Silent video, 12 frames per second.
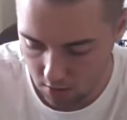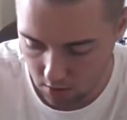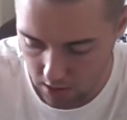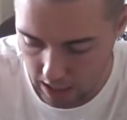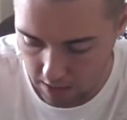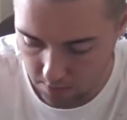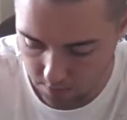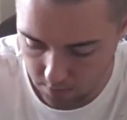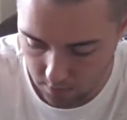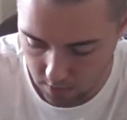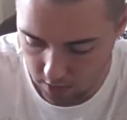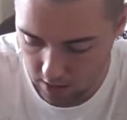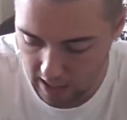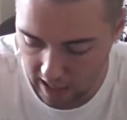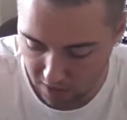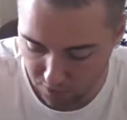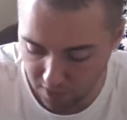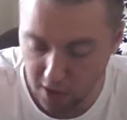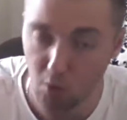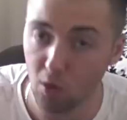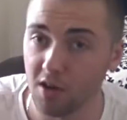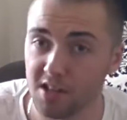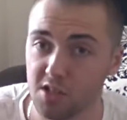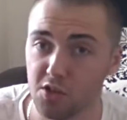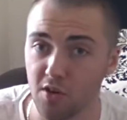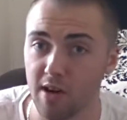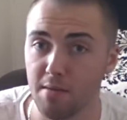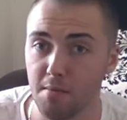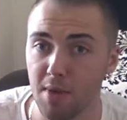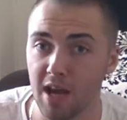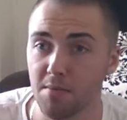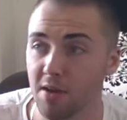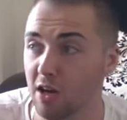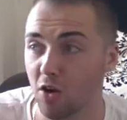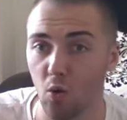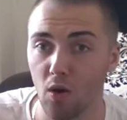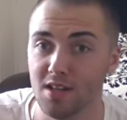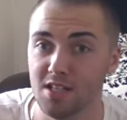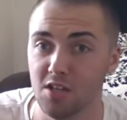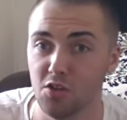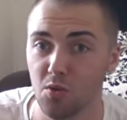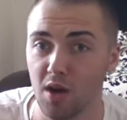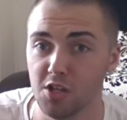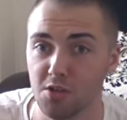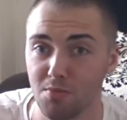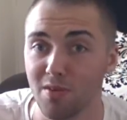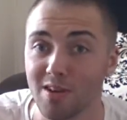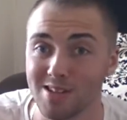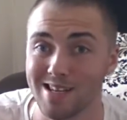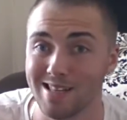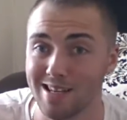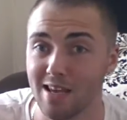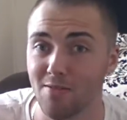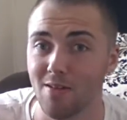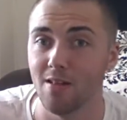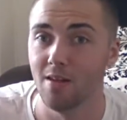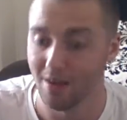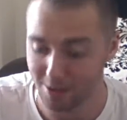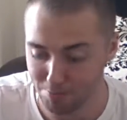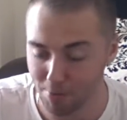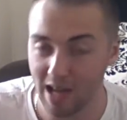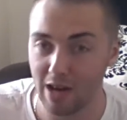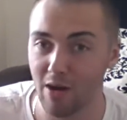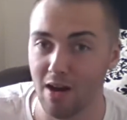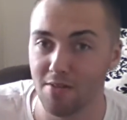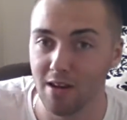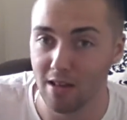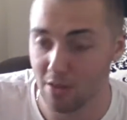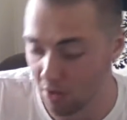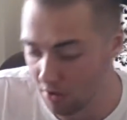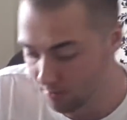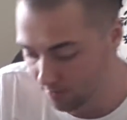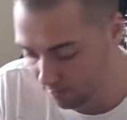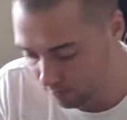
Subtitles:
You know, the last thing you want is a screaming baby in a quiet situation because they're teething. It's better to have it than not.